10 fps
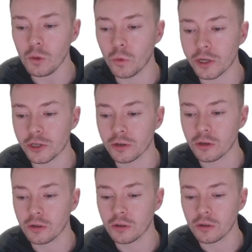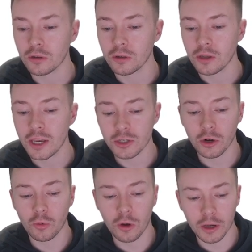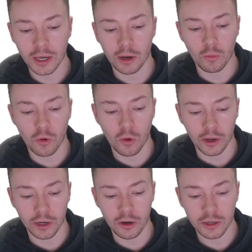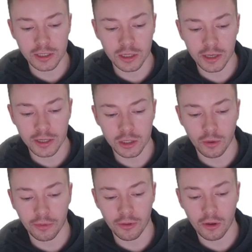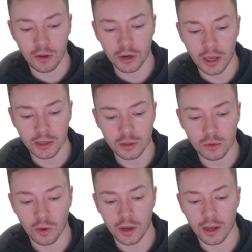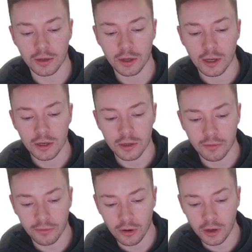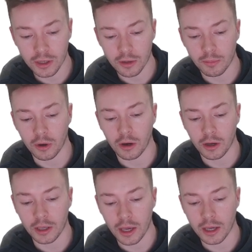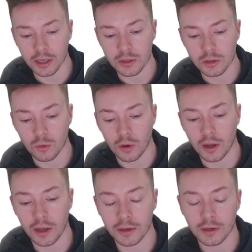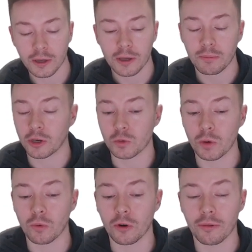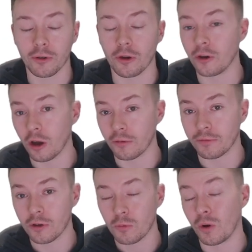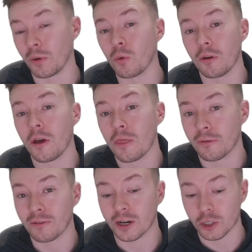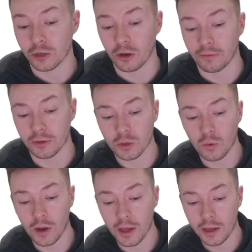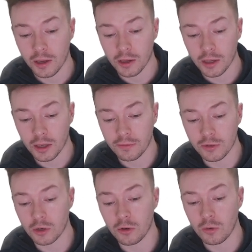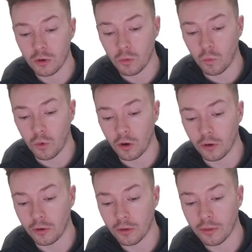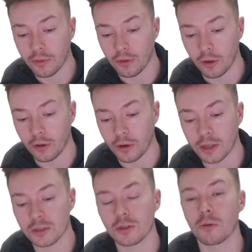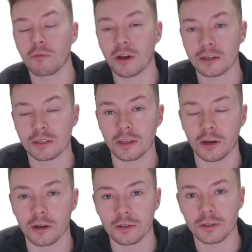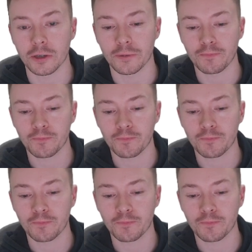which is going to work out quite nicely. So a third x squared divided by x squared, because we want a third of, well, we want the fraction of the square, gives you 1/3. And so that's the answer.